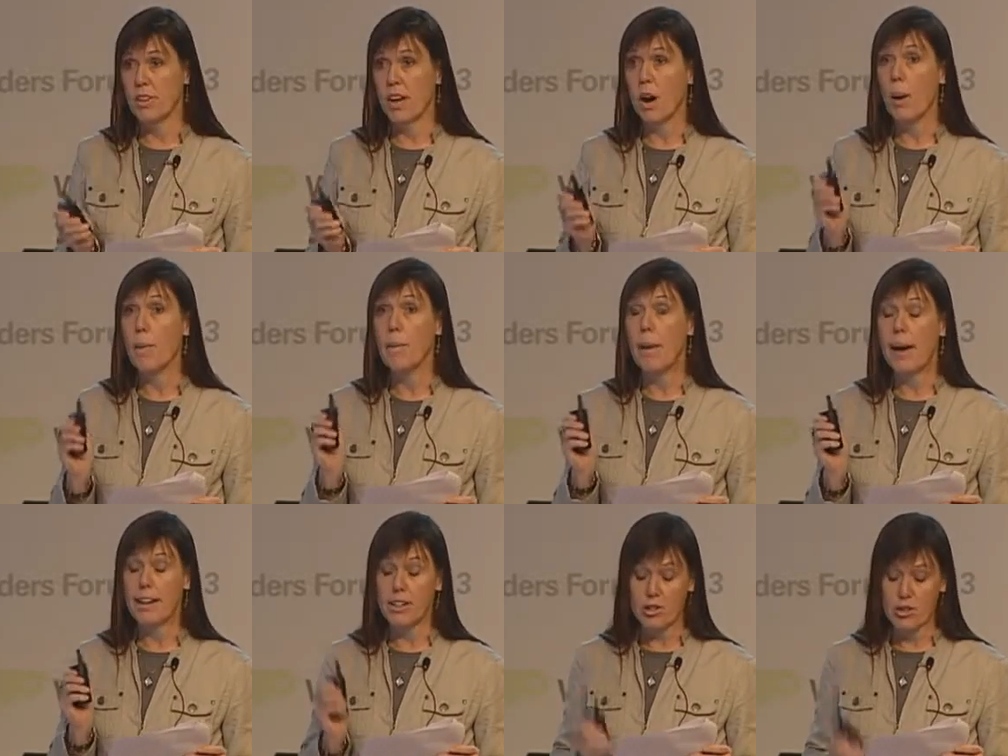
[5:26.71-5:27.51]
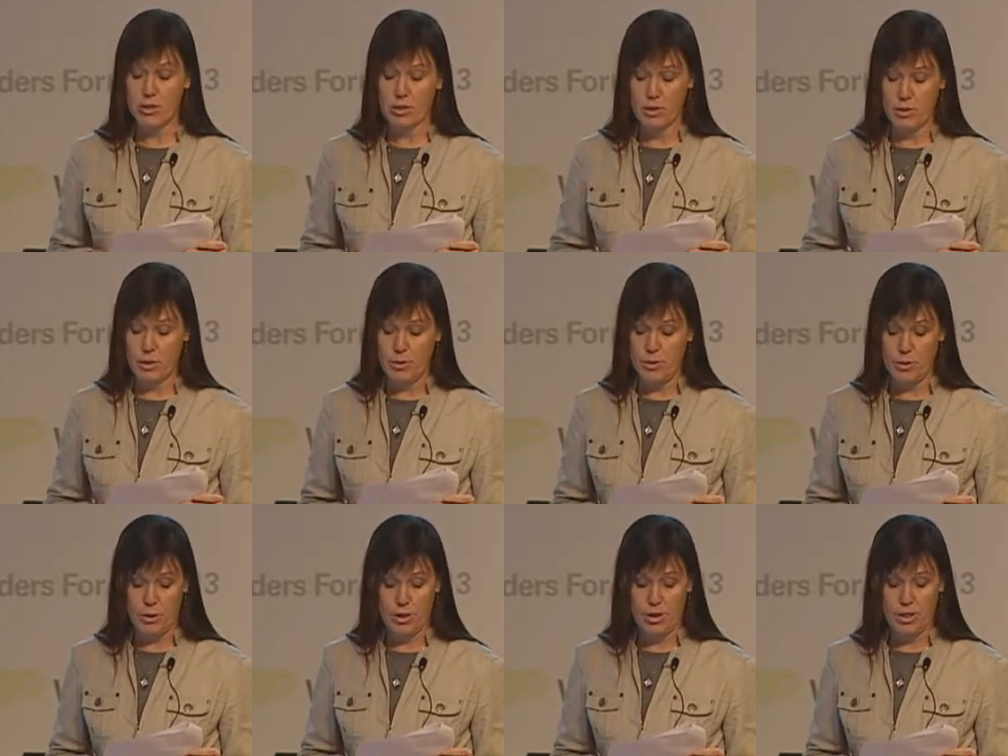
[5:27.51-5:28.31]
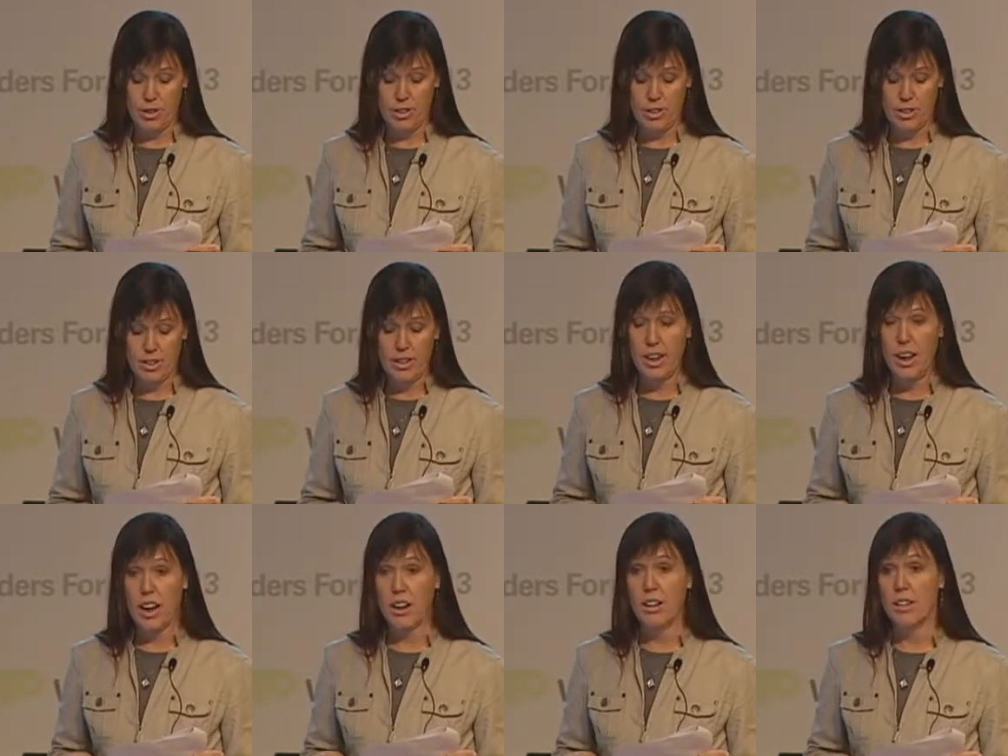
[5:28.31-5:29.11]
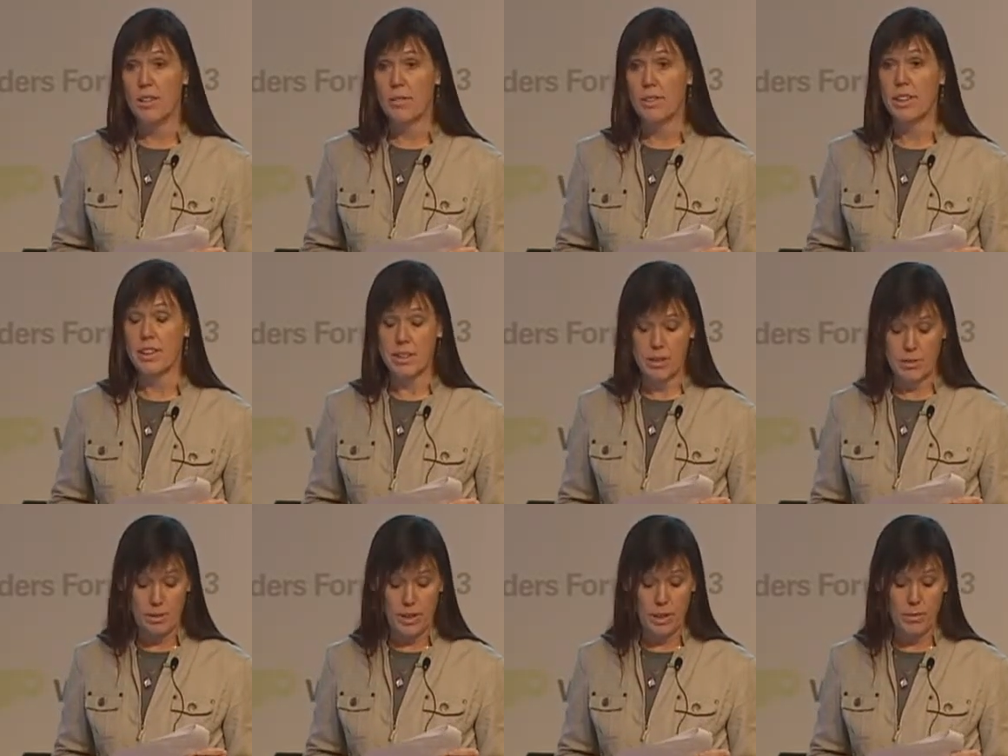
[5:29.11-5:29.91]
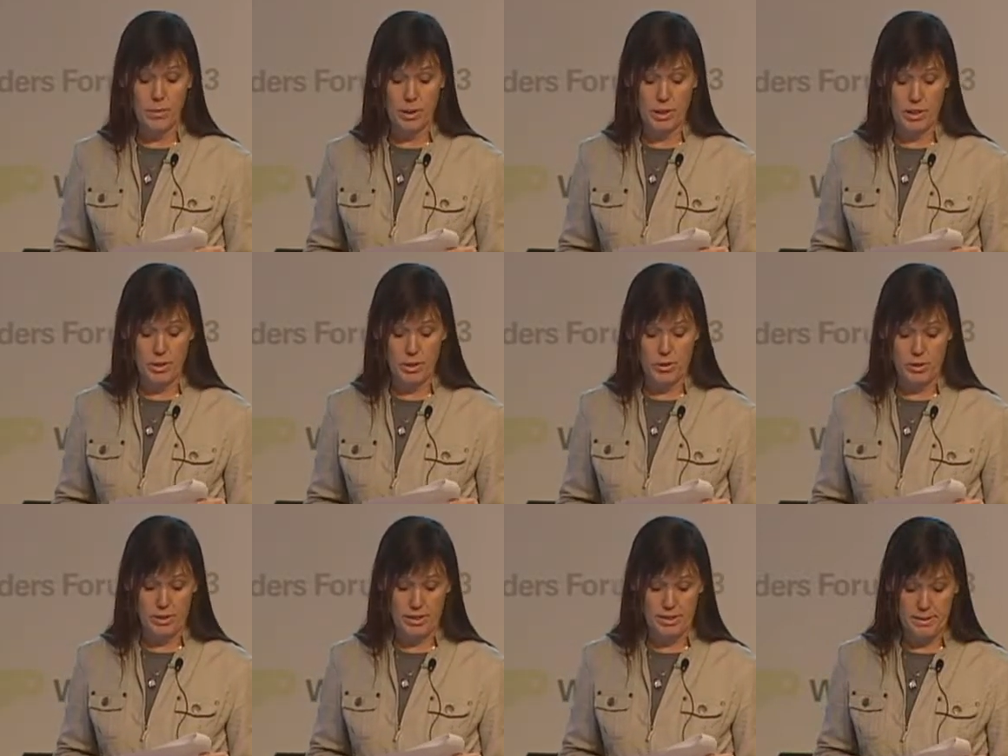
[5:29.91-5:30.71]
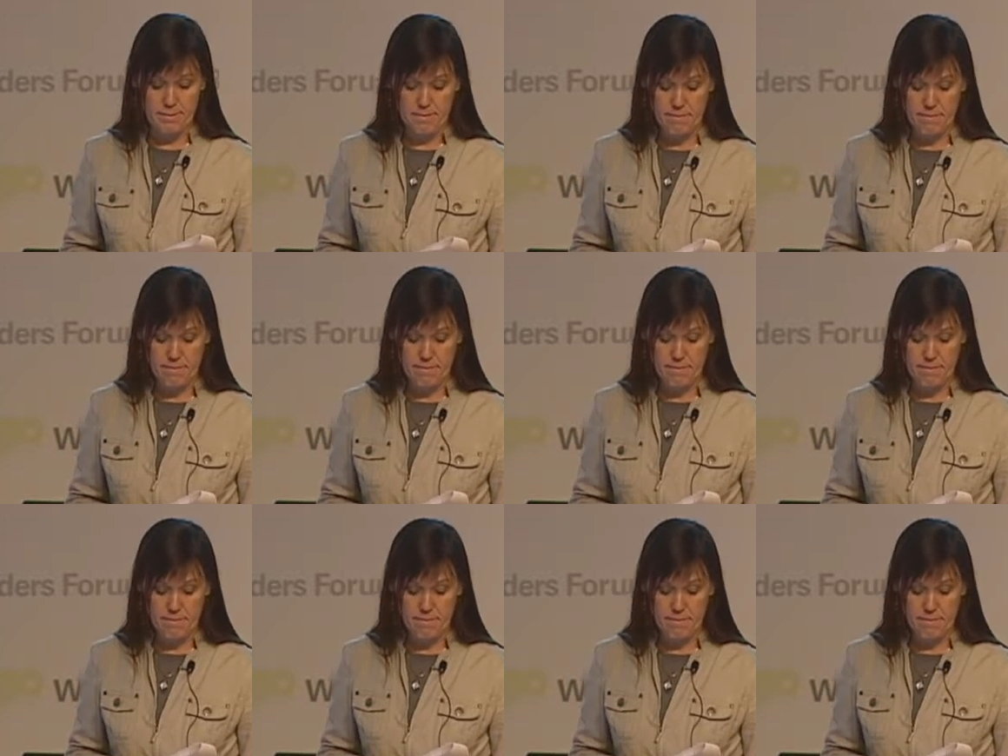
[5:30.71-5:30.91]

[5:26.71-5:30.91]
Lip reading: our managers of the future, are living in developing countries.